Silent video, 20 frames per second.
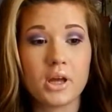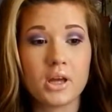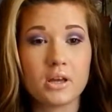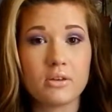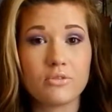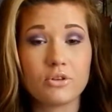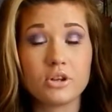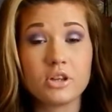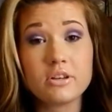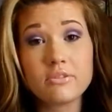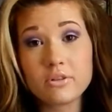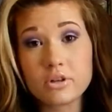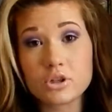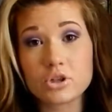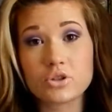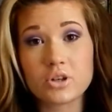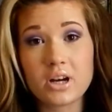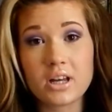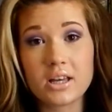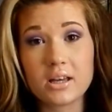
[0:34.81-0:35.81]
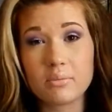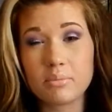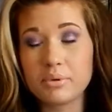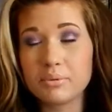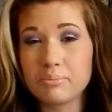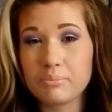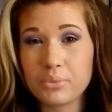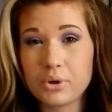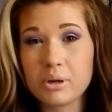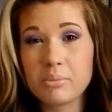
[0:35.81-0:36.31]
If you live in Australia,
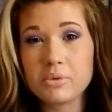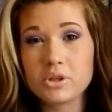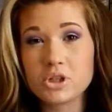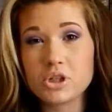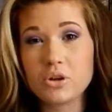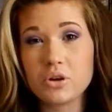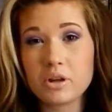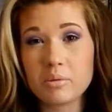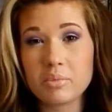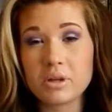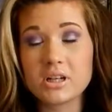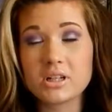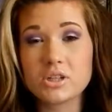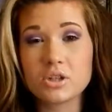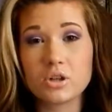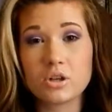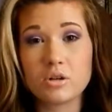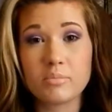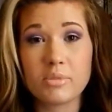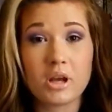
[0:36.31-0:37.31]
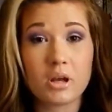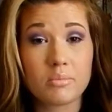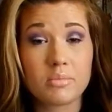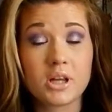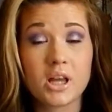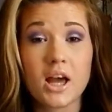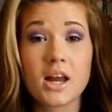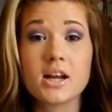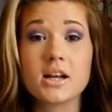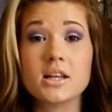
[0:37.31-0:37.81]
pretty much the only place you're going to be able to
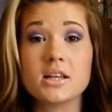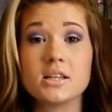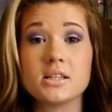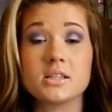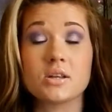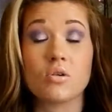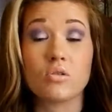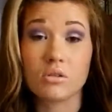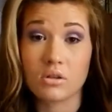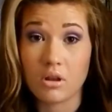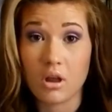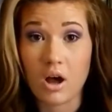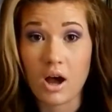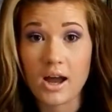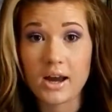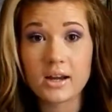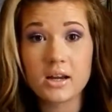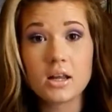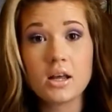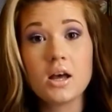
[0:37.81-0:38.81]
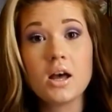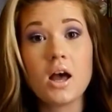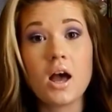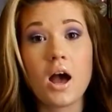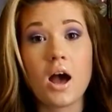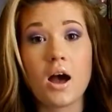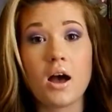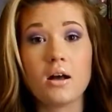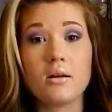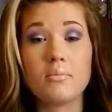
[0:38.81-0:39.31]
get it is online.
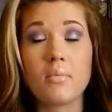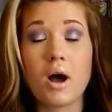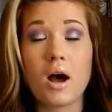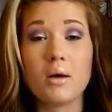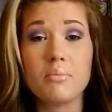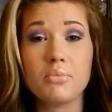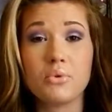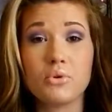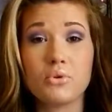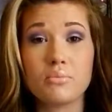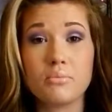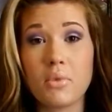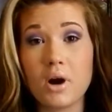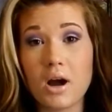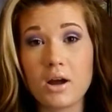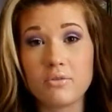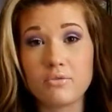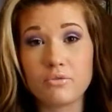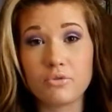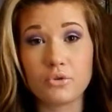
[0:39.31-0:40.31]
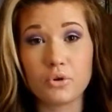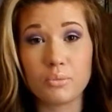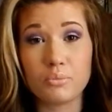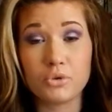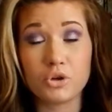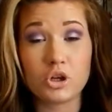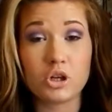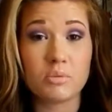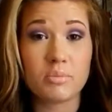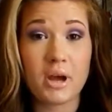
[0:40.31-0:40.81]
I bought mine from
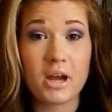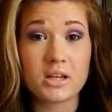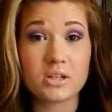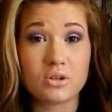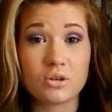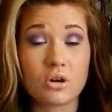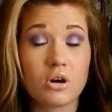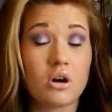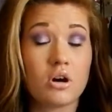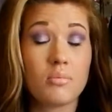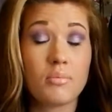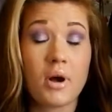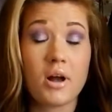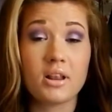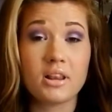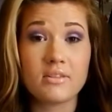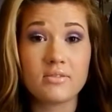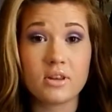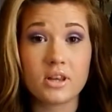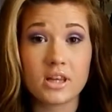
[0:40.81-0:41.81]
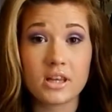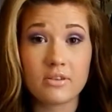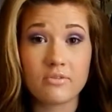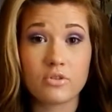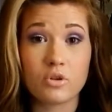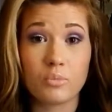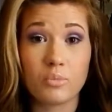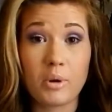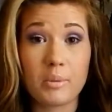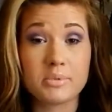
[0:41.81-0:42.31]
BEAUTYBLENDER.com. I'll leave the link
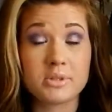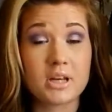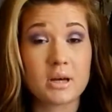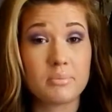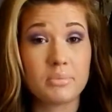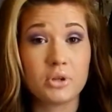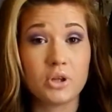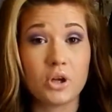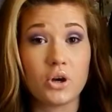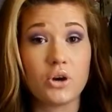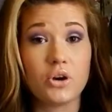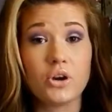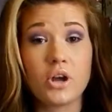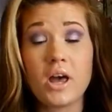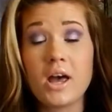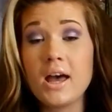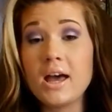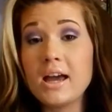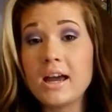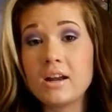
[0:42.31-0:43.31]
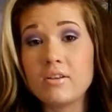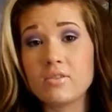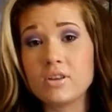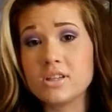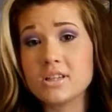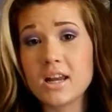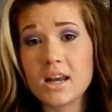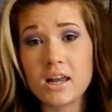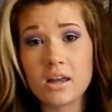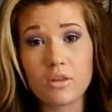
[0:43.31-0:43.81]
to the website below. And if
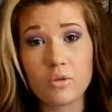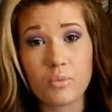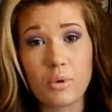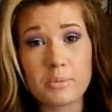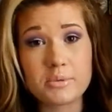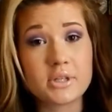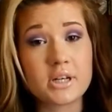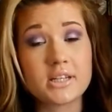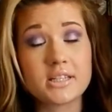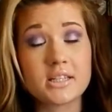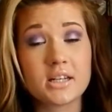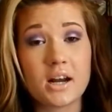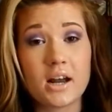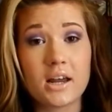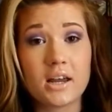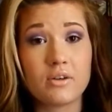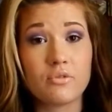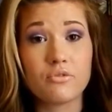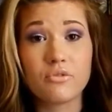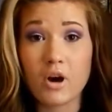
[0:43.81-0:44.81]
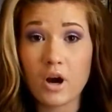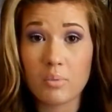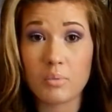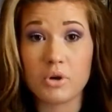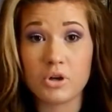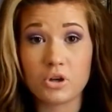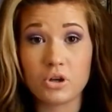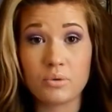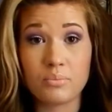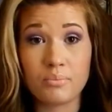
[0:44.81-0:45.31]
there's any other websites that I can find where
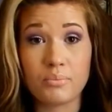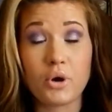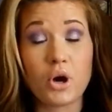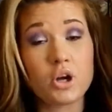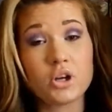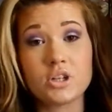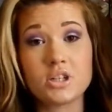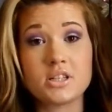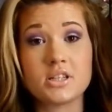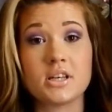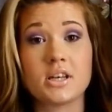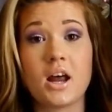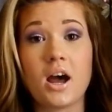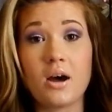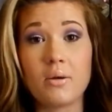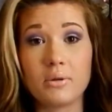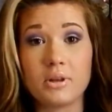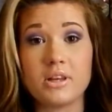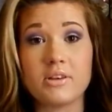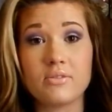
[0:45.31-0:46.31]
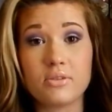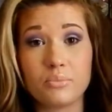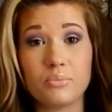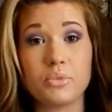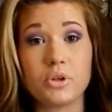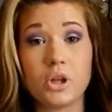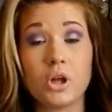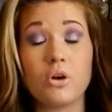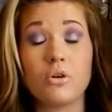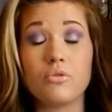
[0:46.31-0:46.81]
you can purchase it, I will leave them
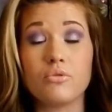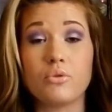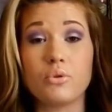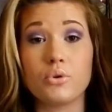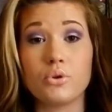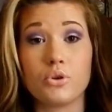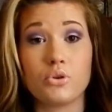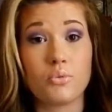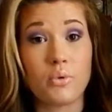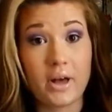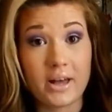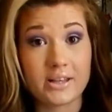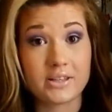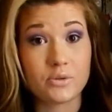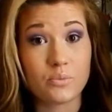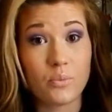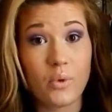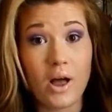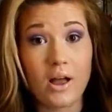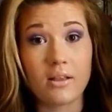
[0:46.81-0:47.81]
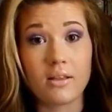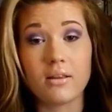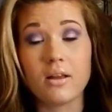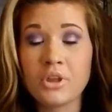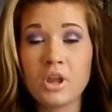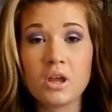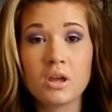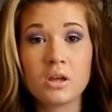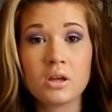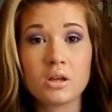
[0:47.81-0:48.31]
below for you as well.
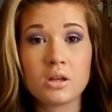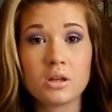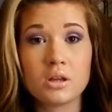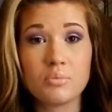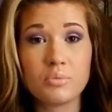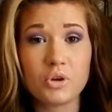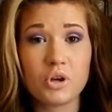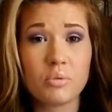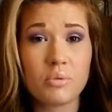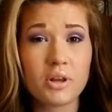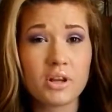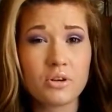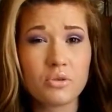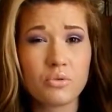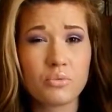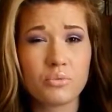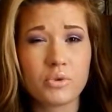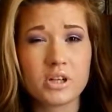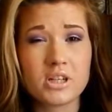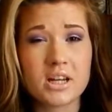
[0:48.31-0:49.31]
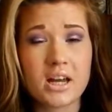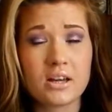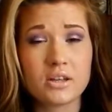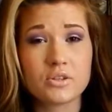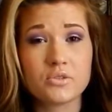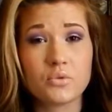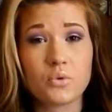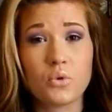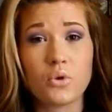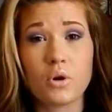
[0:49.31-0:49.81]
The Beauty Blender retails
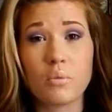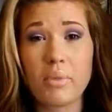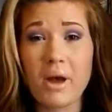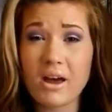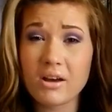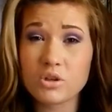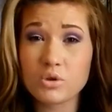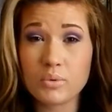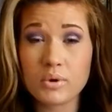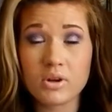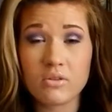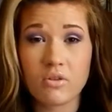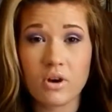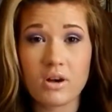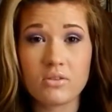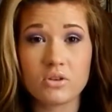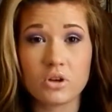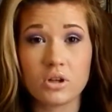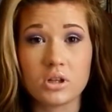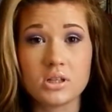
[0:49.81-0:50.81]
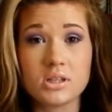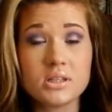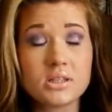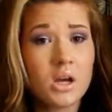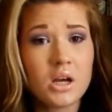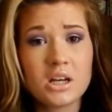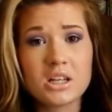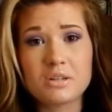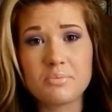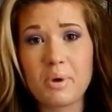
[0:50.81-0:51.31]
for about $25,
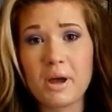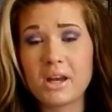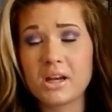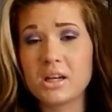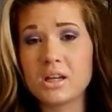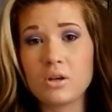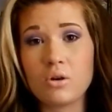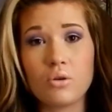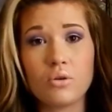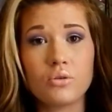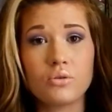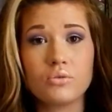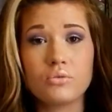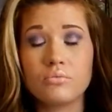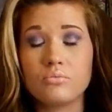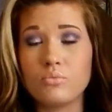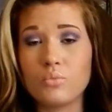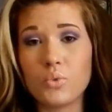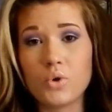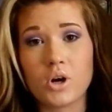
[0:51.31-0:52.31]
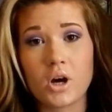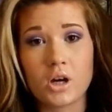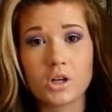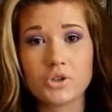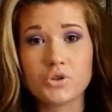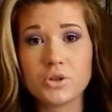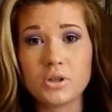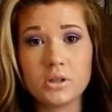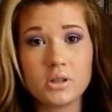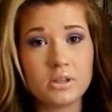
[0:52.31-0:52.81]
depending on what
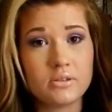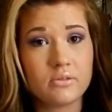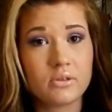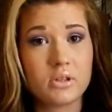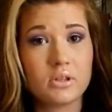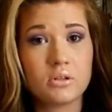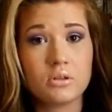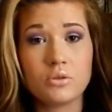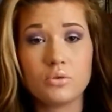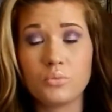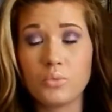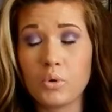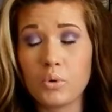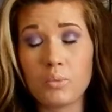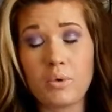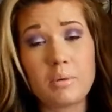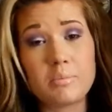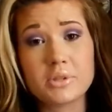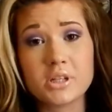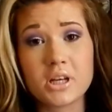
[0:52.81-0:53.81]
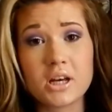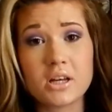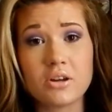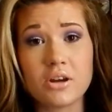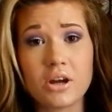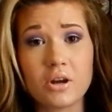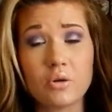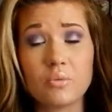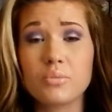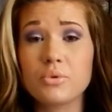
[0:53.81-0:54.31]
country you live in and what website you
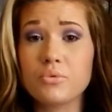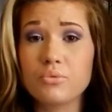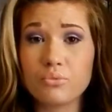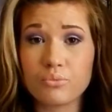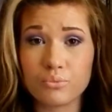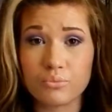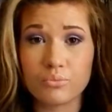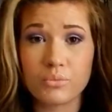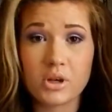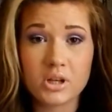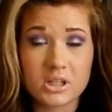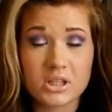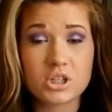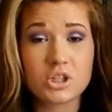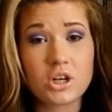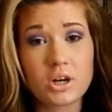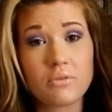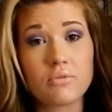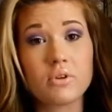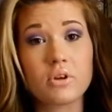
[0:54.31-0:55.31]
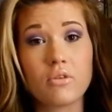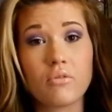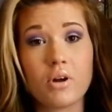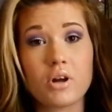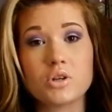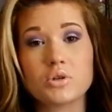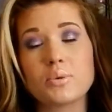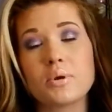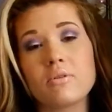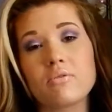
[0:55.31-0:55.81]
get on, but it's generally
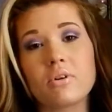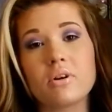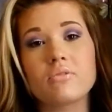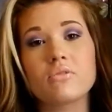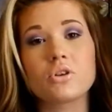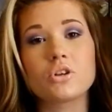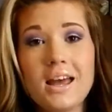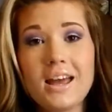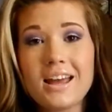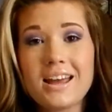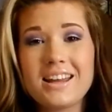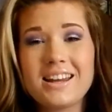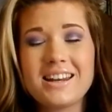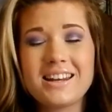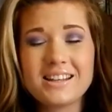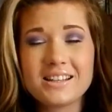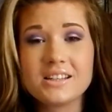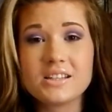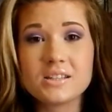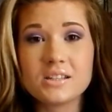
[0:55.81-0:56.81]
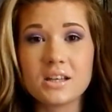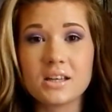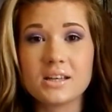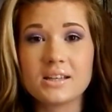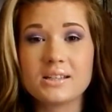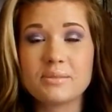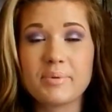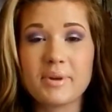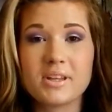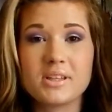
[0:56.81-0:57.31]
around $25. It is
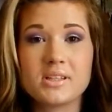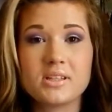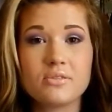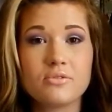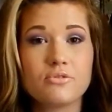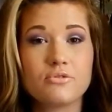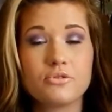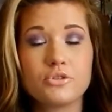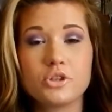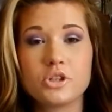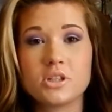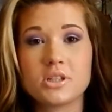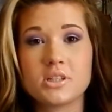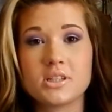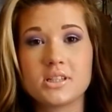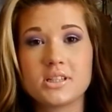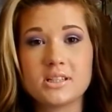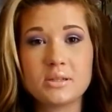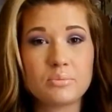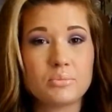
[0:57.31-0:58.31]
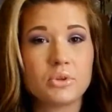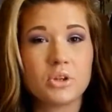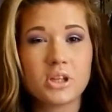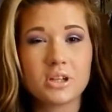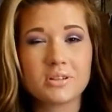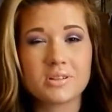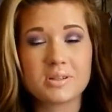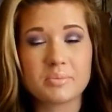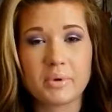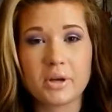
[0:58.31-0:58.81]
expensive for just a simple
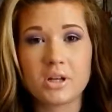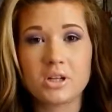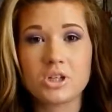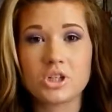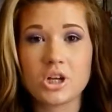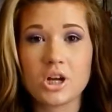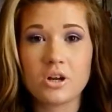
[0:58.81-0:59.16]
little sponge.